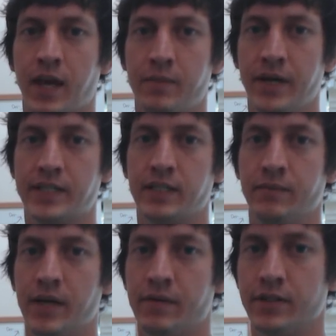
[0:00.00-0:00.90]
and
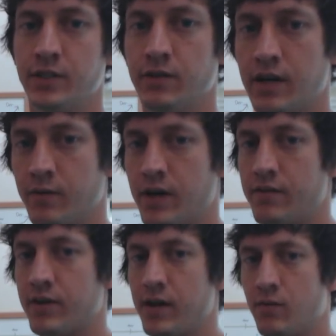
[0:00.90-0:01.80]
basically be able to do
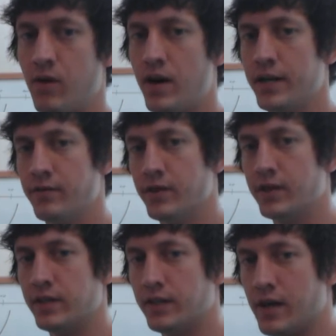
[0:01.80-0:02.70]
whatever I wanted,
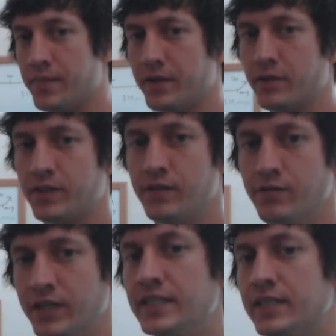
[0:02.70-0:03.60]
really. I mean,
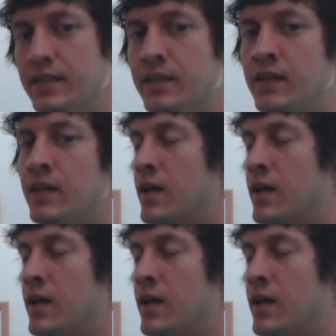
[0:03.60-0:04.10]
within reason.